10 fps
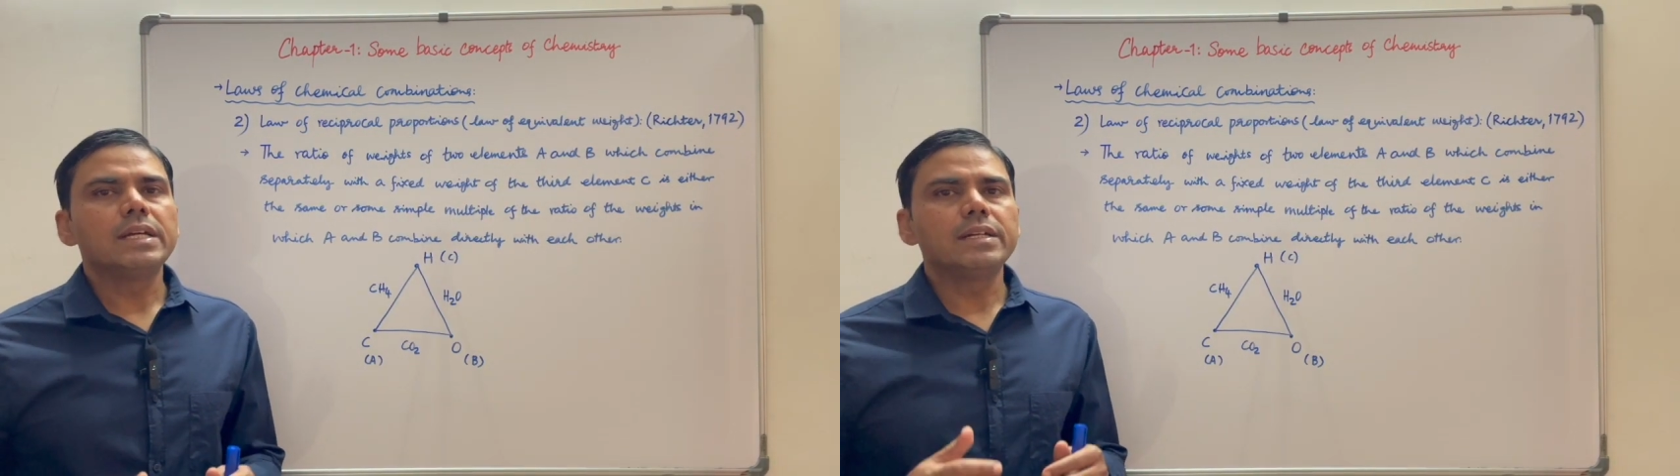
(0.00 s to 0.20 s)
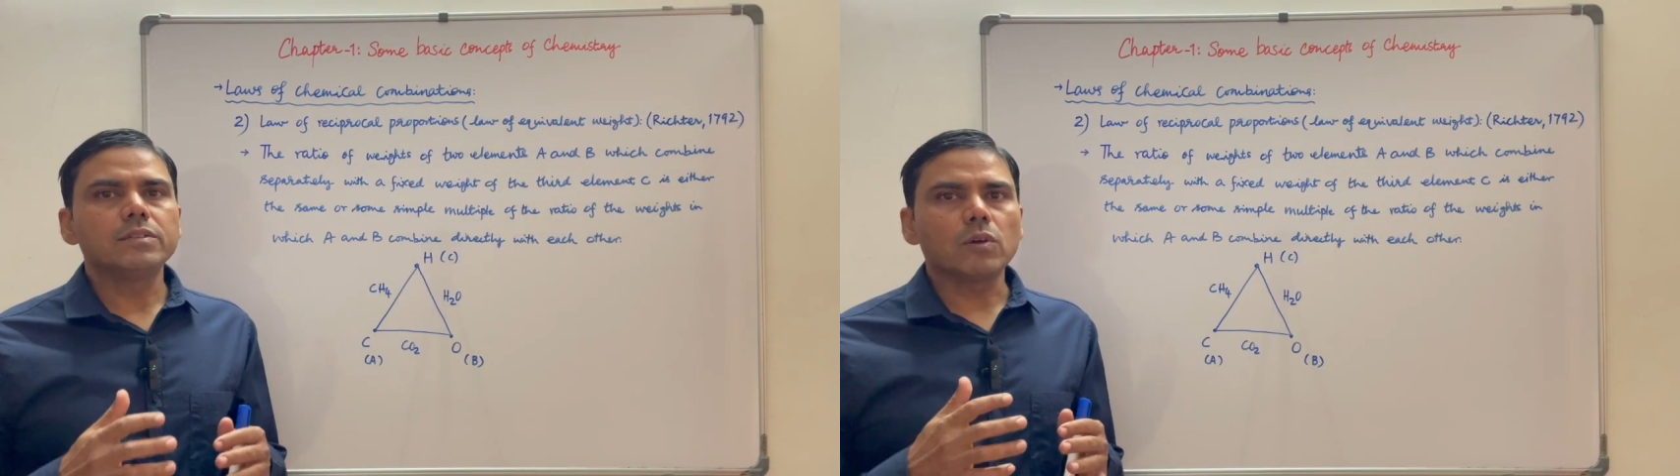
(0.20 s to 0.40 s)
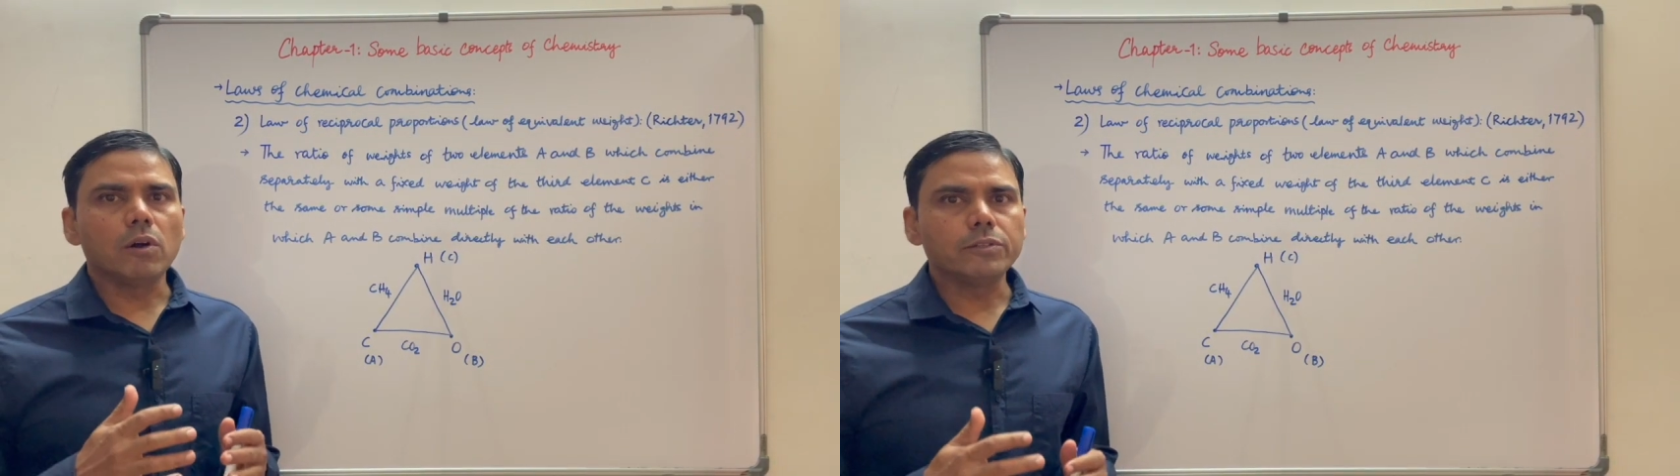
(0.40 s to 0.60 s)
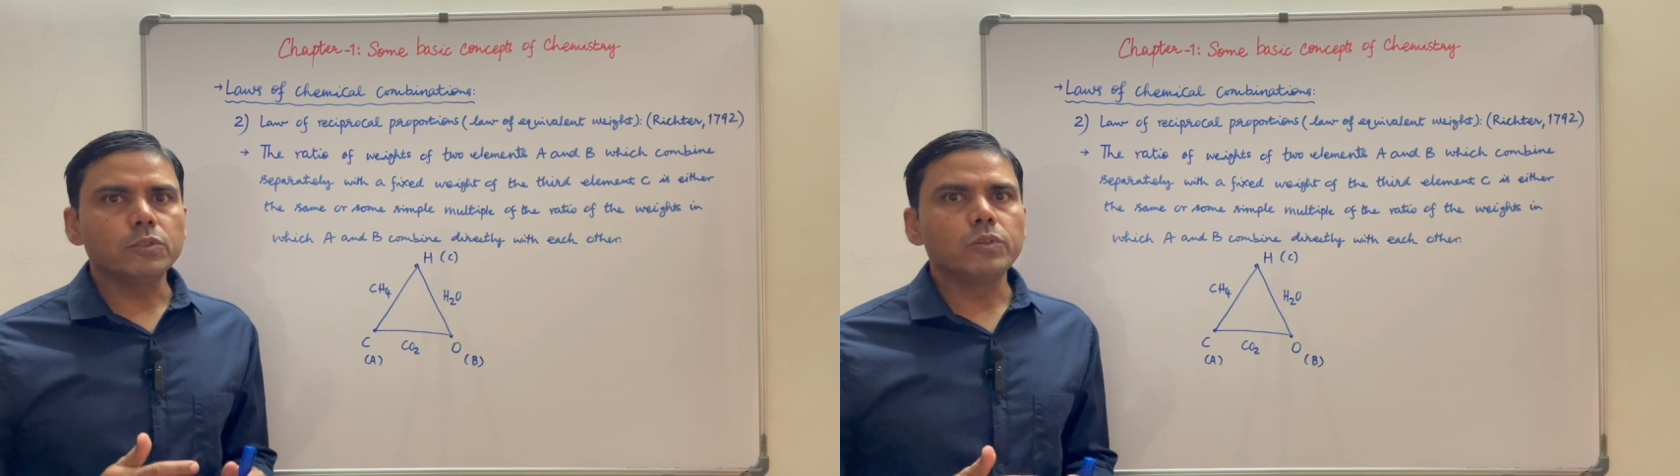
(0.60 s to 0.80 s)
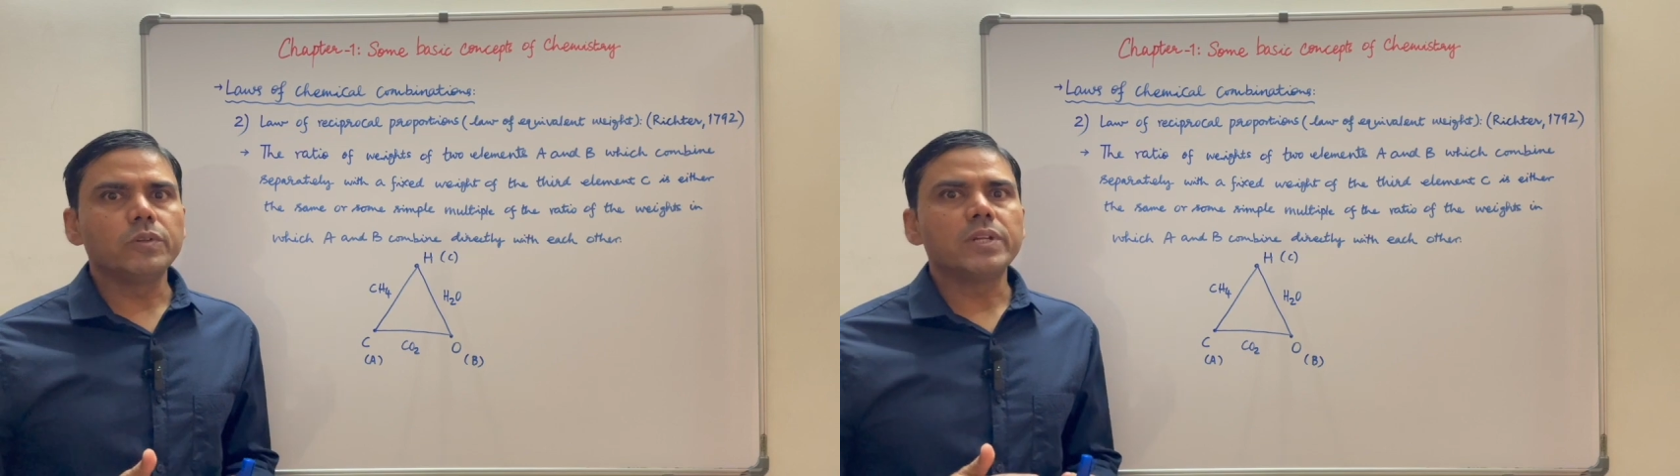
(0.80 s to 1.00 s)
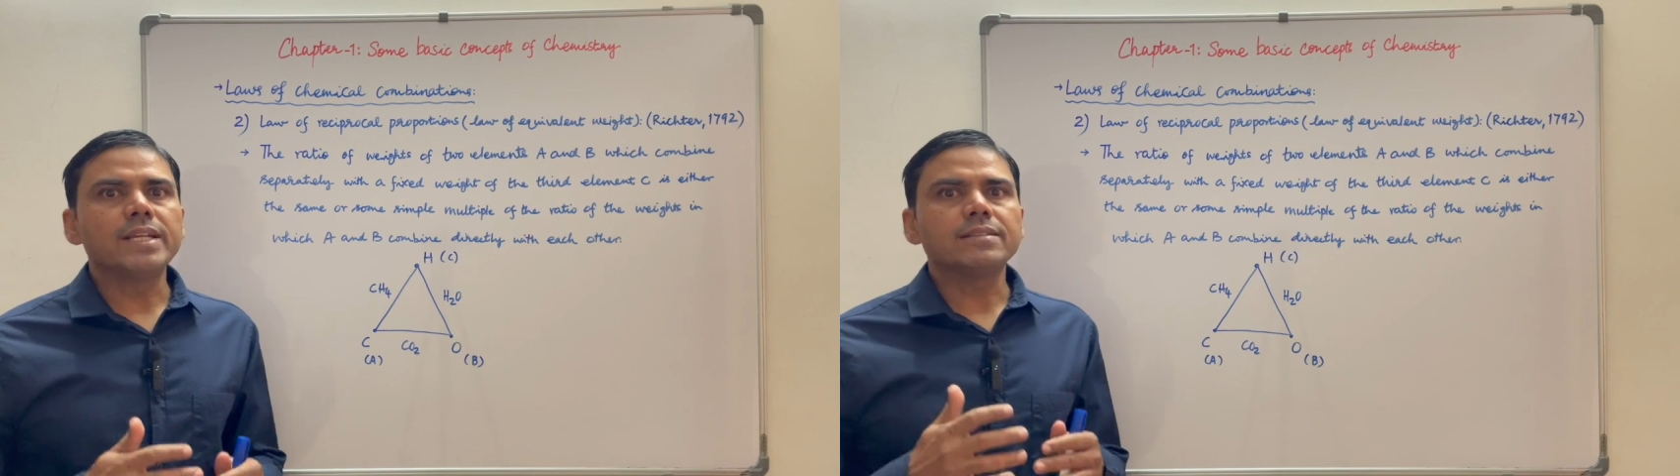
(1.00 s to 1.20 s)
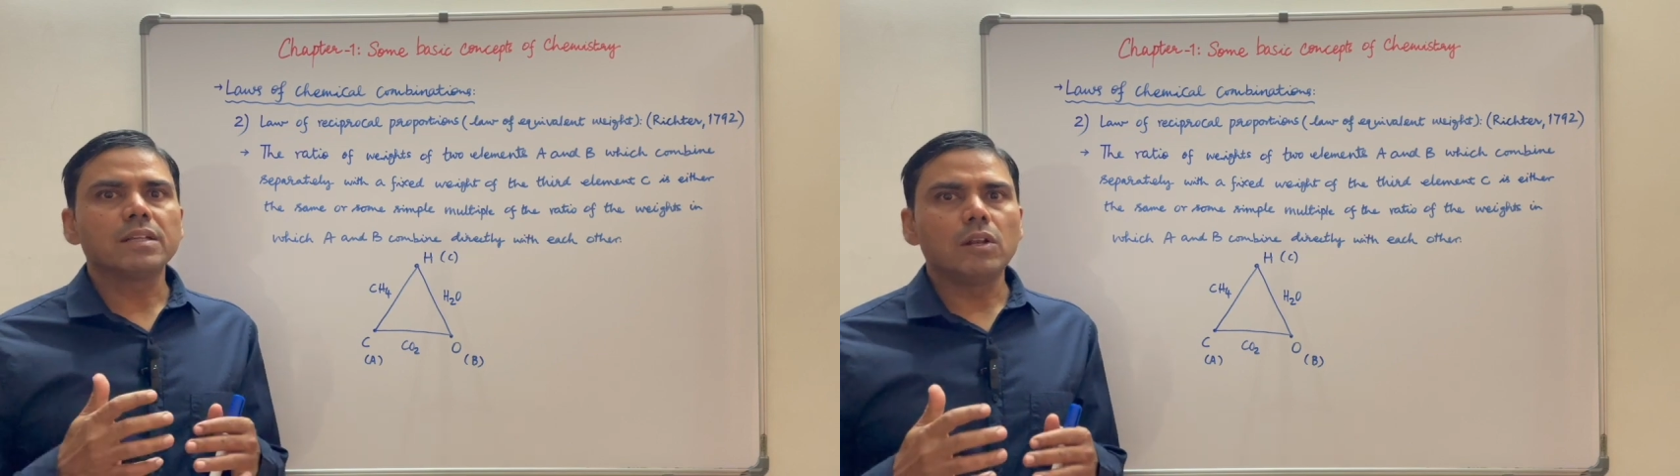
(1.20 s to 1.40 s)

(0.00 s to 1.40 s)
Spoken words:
It is also known as